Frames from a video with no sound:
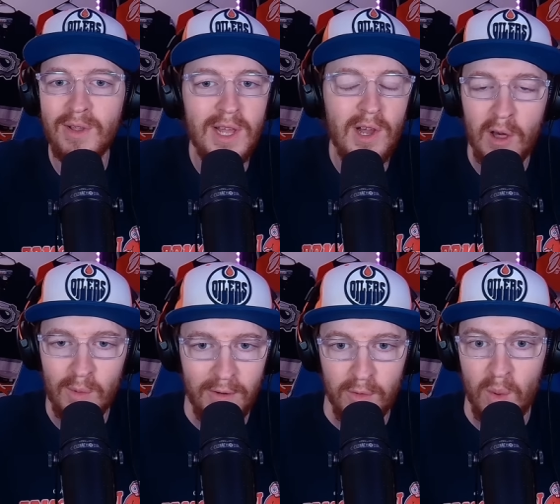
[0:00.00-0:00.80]
can call them
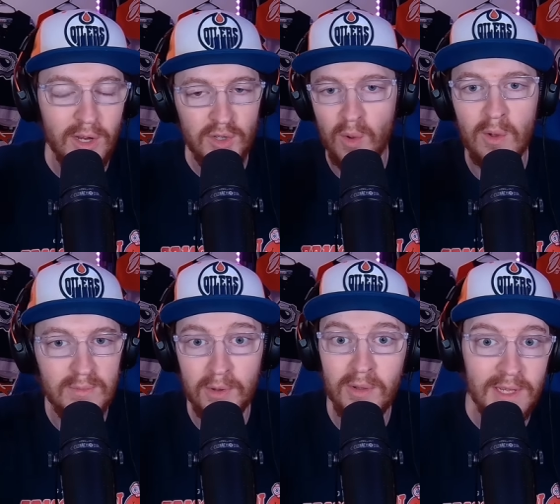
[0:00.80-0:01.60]
whatever you want, trolls,
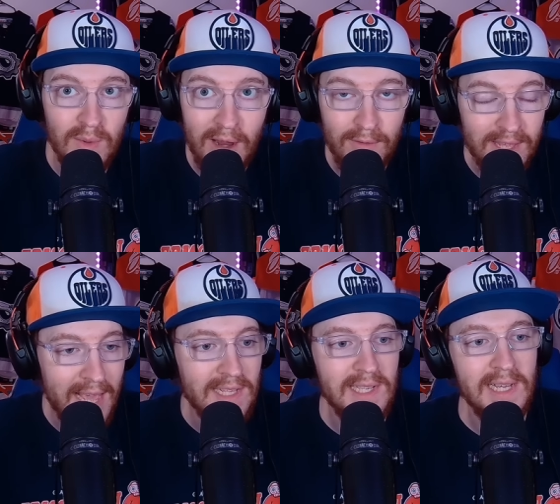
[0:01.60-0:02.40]
bullies, whatever the
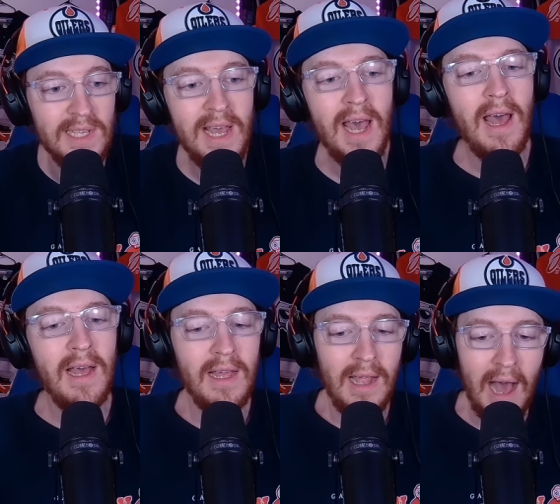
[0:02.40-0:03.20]
case is.
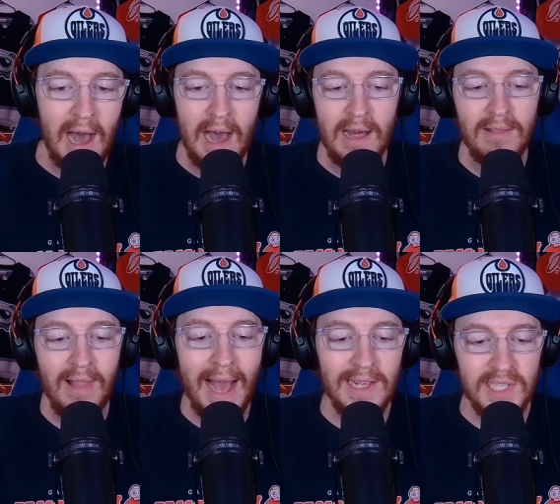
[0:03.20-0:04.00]

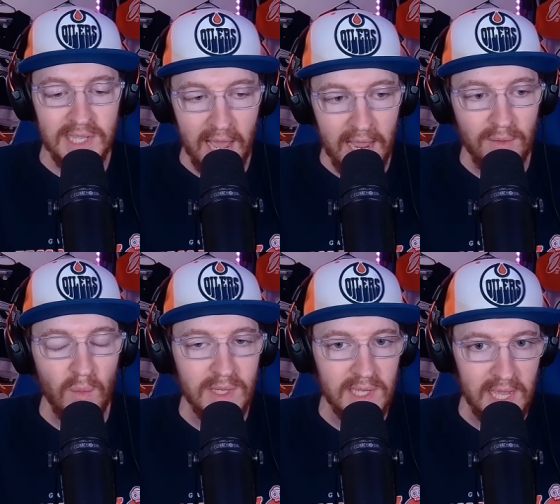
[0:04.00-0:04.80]
Last night
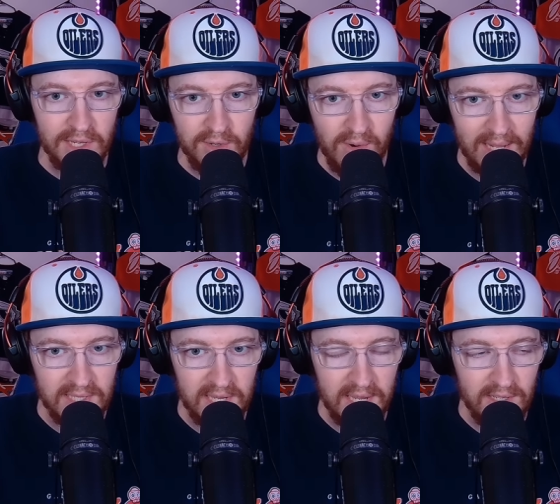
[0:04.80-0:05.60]
was
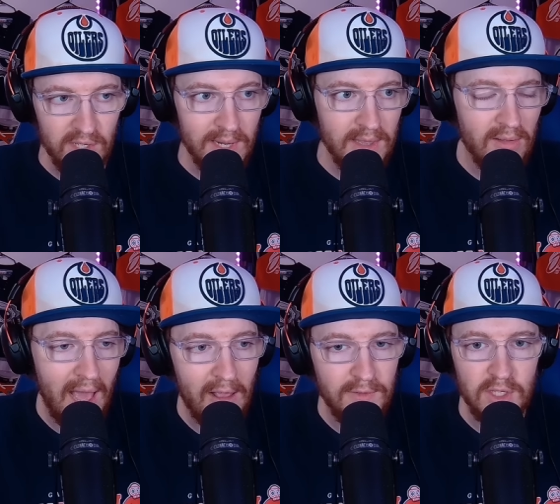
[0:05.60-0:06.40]
interesting. During the
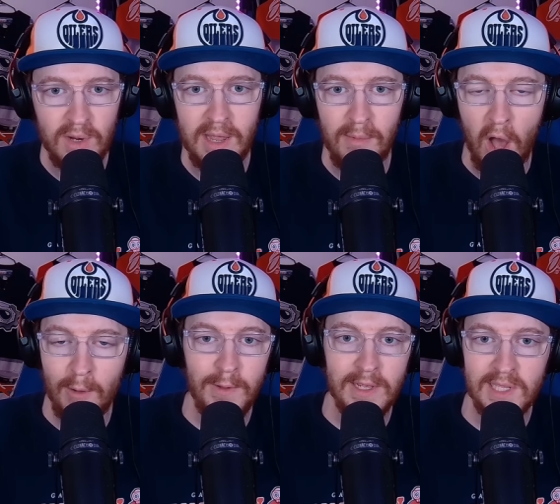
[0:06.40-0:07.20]
live stream,
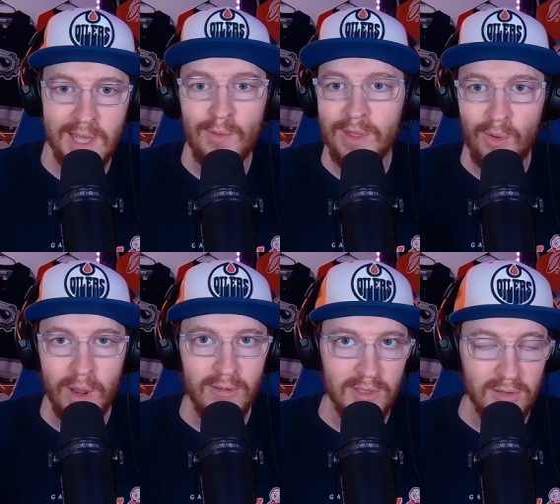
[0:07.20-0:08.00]
obviously, when the
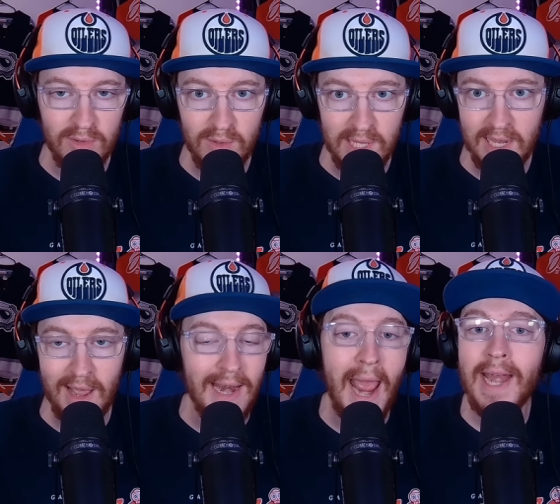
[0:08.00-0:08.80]
Oilers are losing
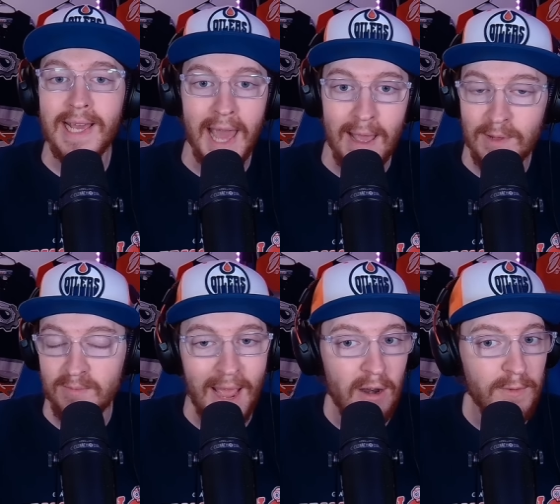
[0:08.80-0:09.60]
in any game, doesn't
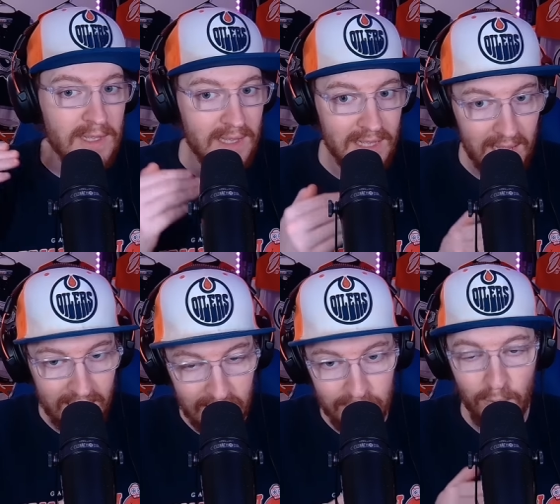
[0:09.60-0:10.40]
matter if it's
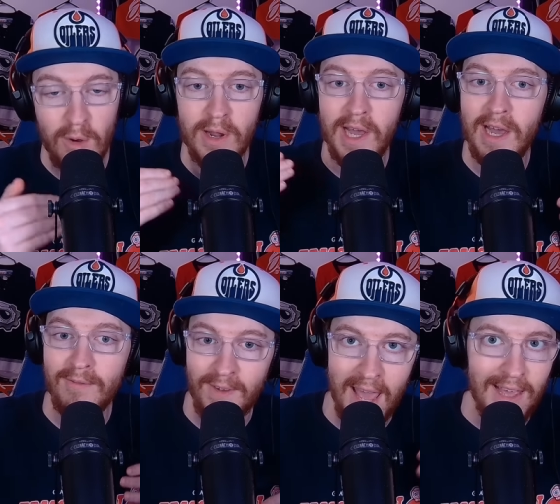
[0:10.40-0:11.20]
against Florida,
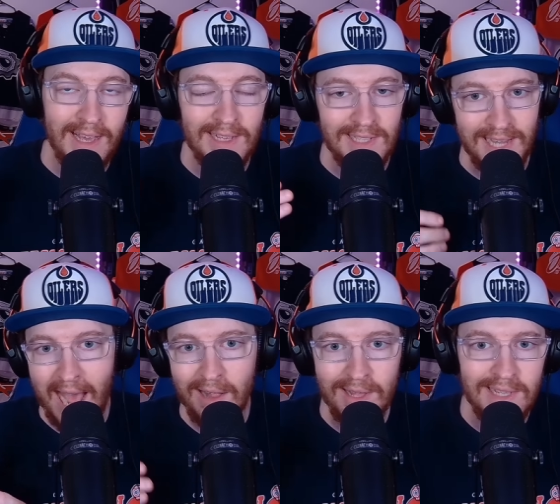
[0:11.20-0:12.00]
Vegas,
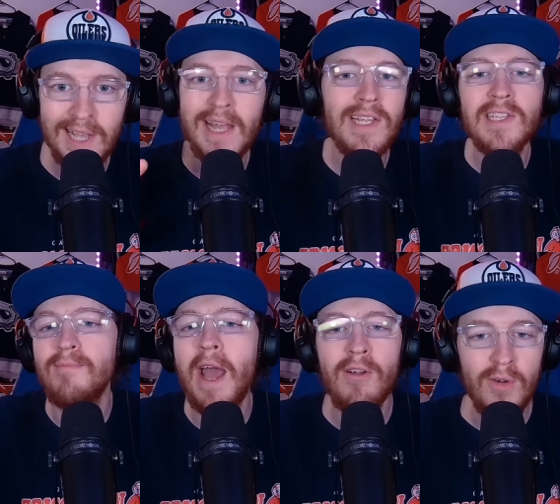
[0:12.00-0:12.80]
Dallas, it doesn't
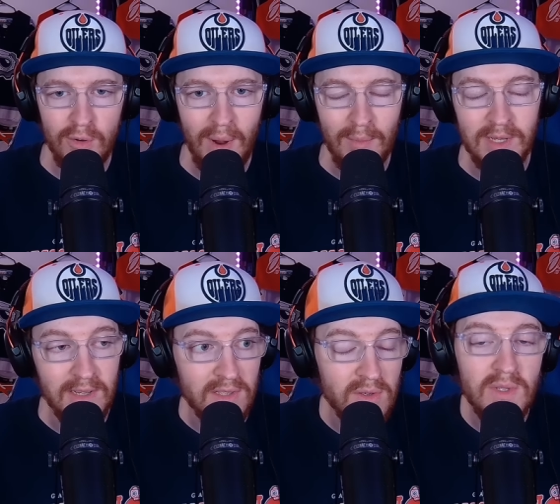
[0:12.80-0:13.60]
matter who Edmonton
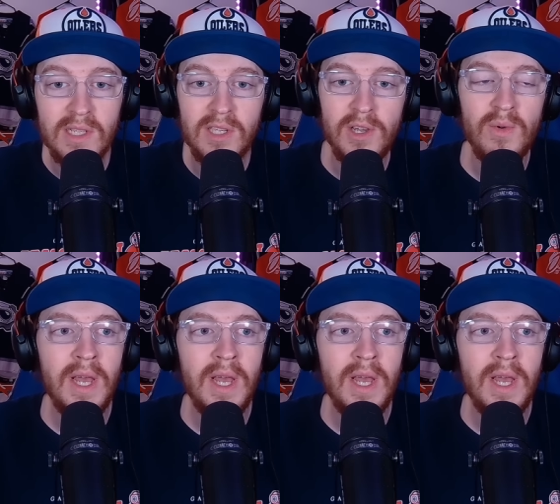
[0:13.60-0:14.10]
is losing to,